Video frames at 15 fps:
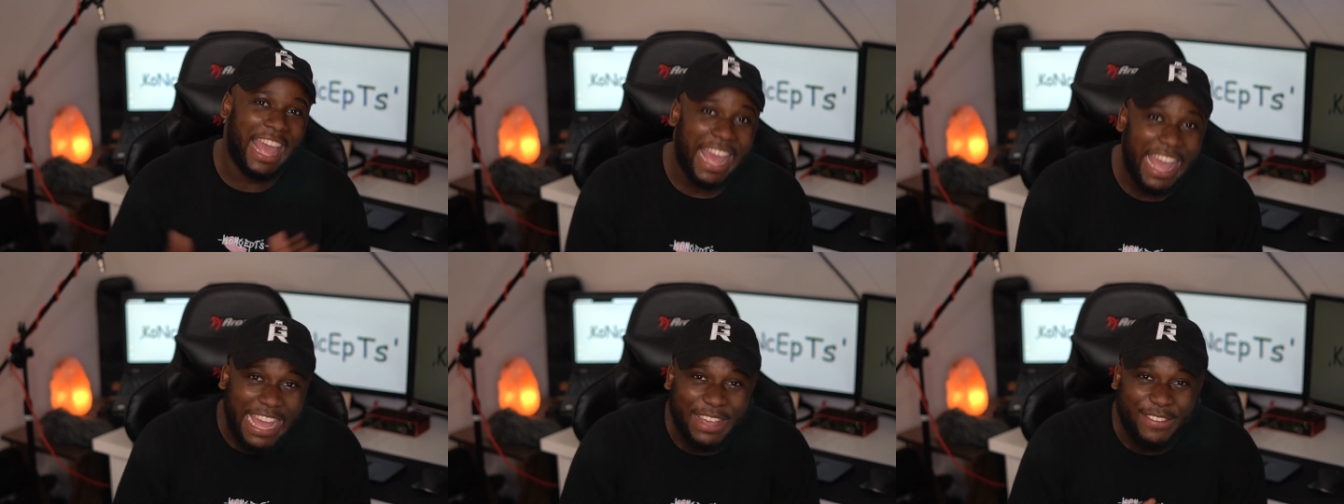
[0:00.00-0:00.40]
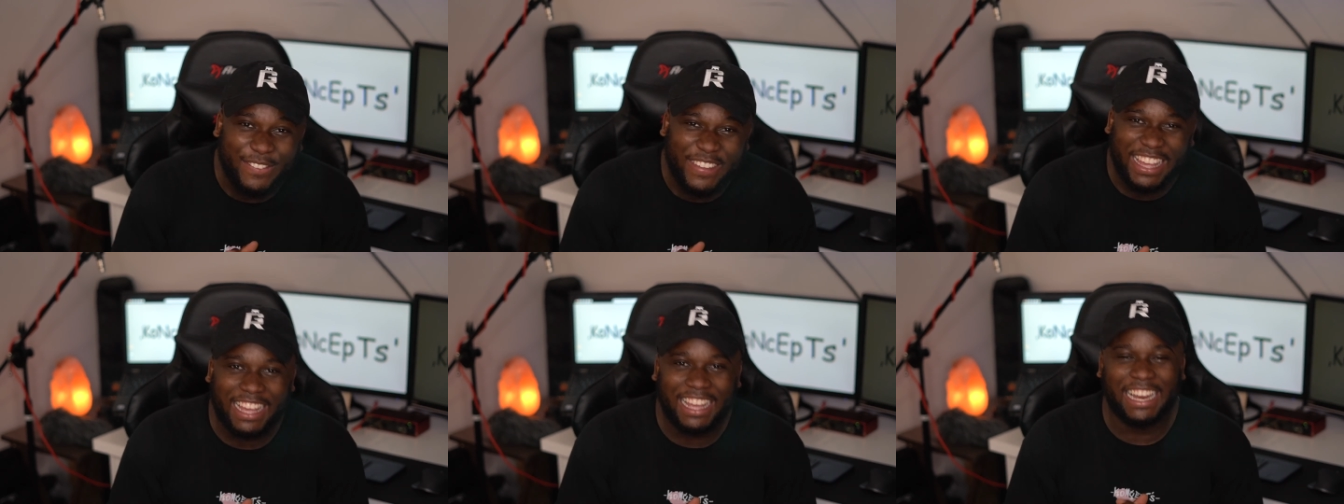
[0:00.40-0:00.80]

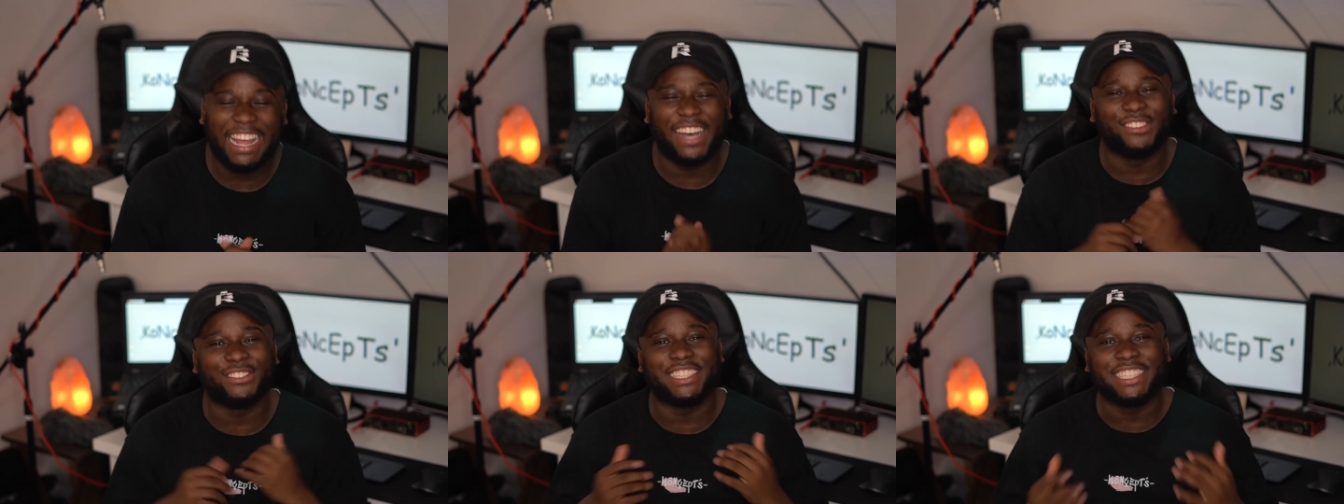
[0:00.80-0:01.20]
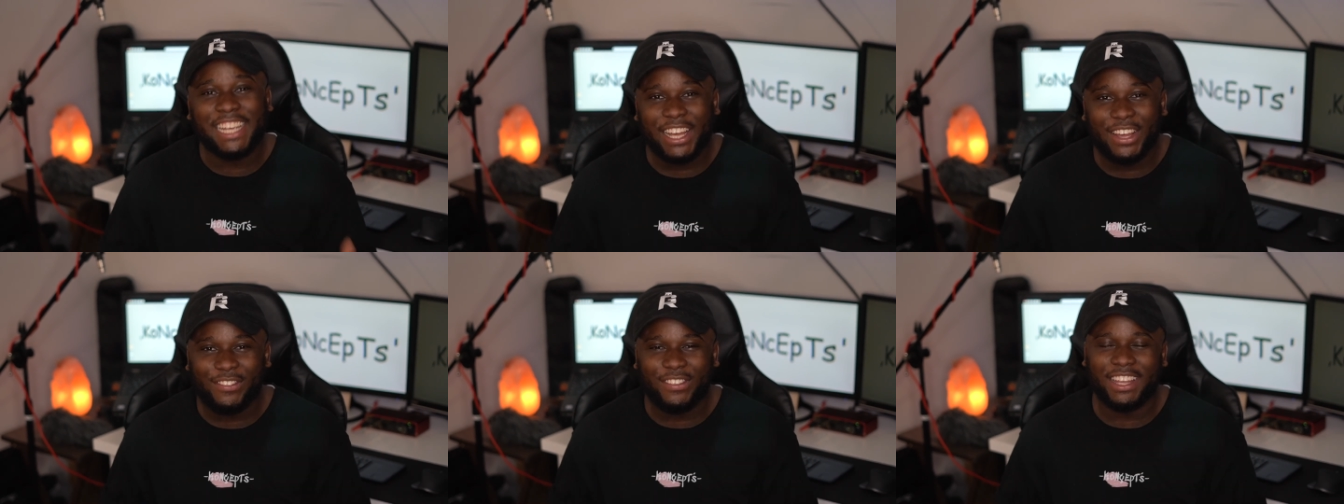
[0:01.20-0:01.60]
Amen. I'm
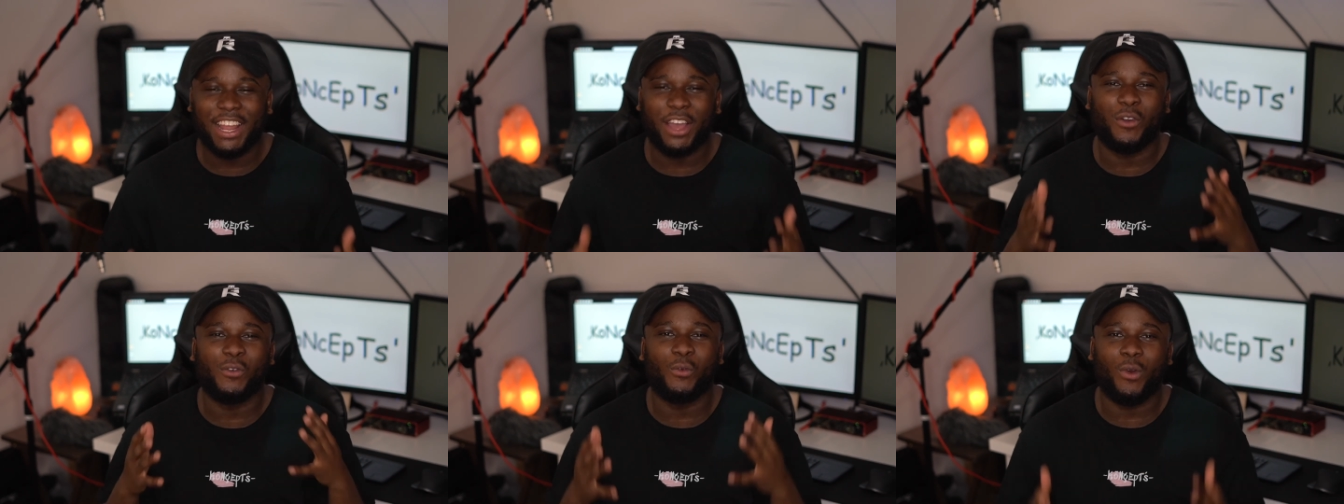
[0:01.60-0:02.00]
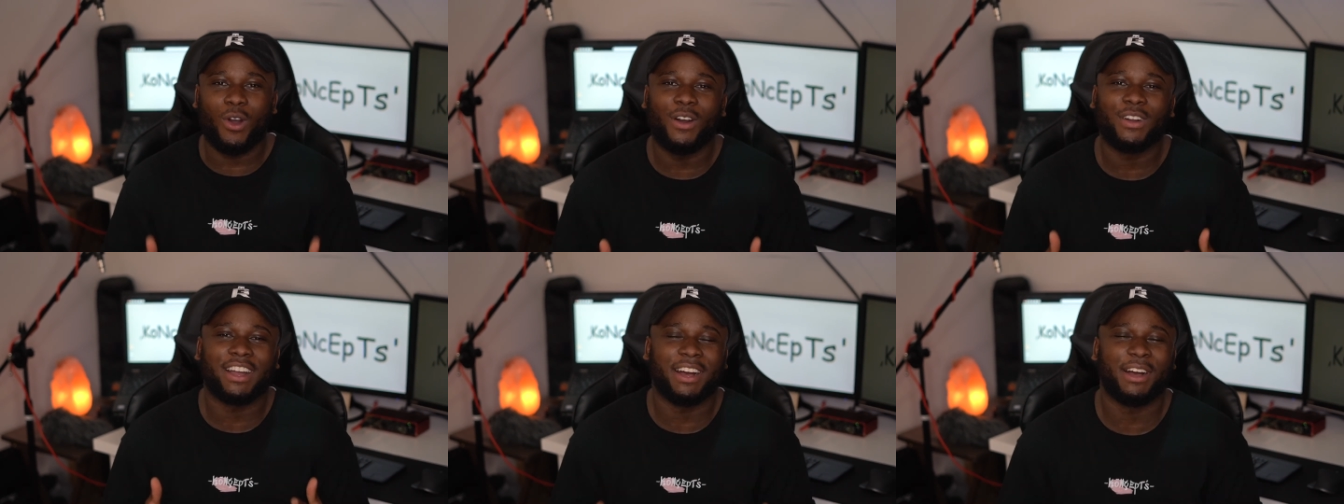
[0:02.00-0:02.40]
Chairman and
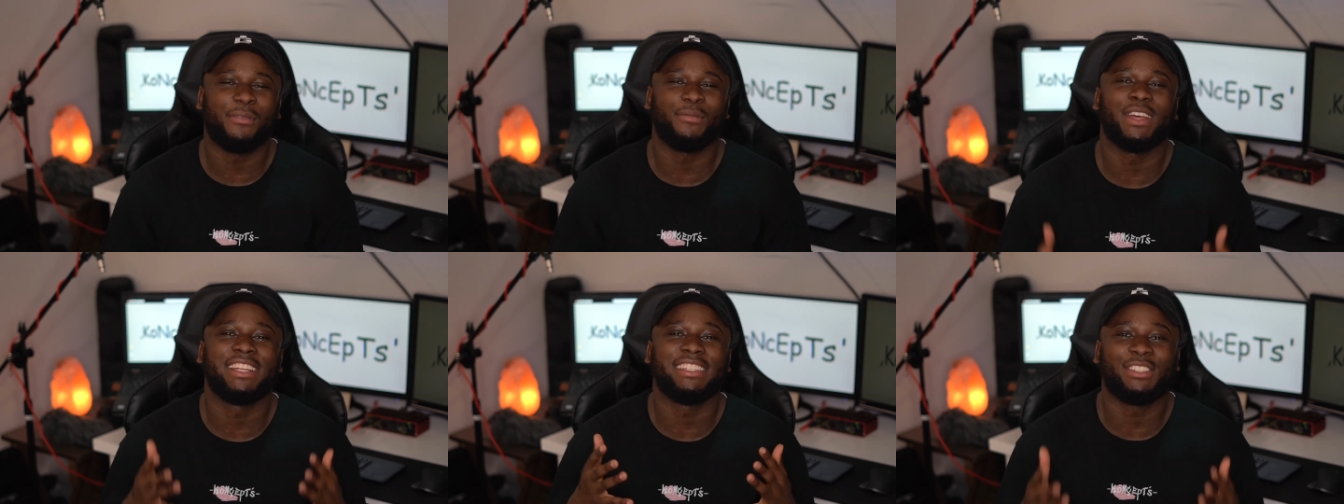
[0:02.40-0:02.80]
welcome